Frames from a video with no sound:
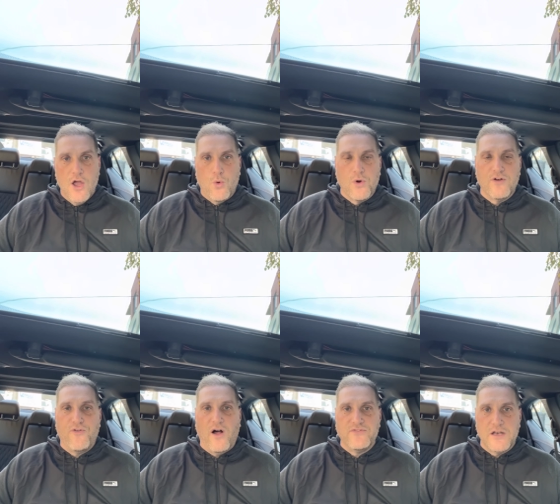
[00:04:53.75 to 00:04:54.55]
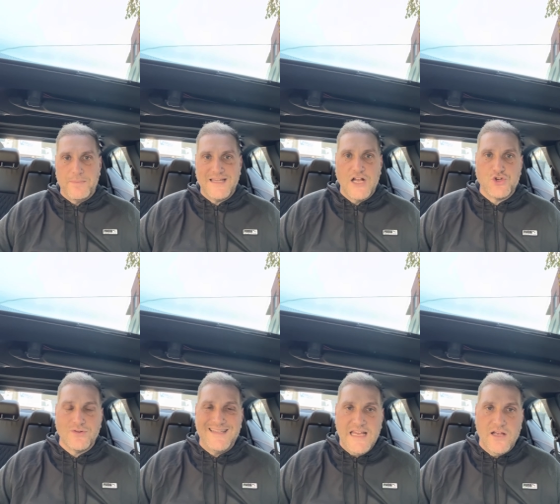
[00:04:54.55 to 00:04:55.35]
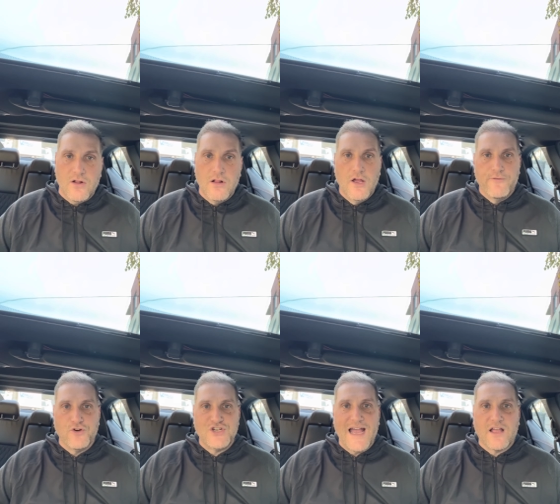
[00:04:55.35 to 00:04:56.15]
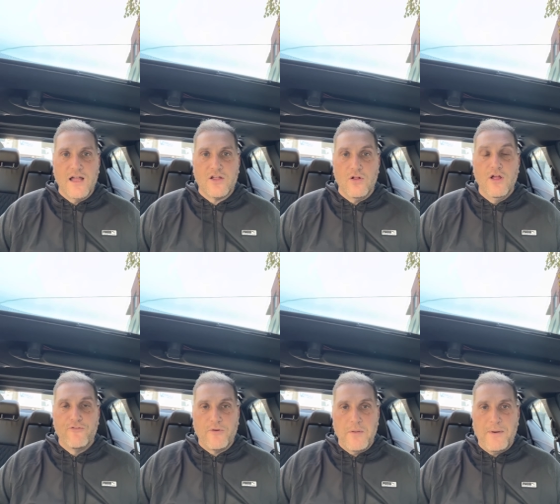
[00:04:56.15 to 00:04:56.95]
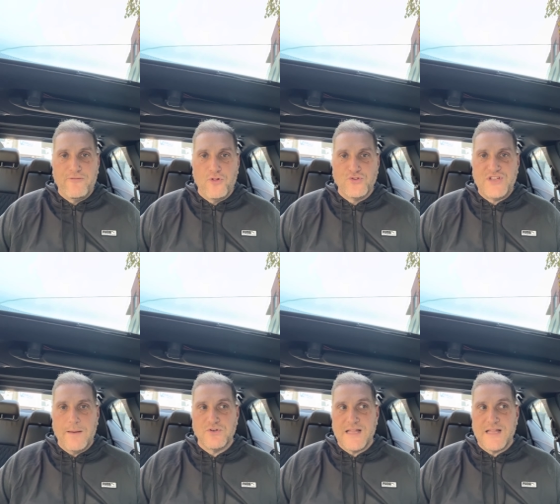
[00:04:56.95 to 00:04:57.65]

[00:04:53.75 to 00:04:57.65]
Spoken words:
were involved in a potential deal for Jack Eichel from the Buffalo Sabres.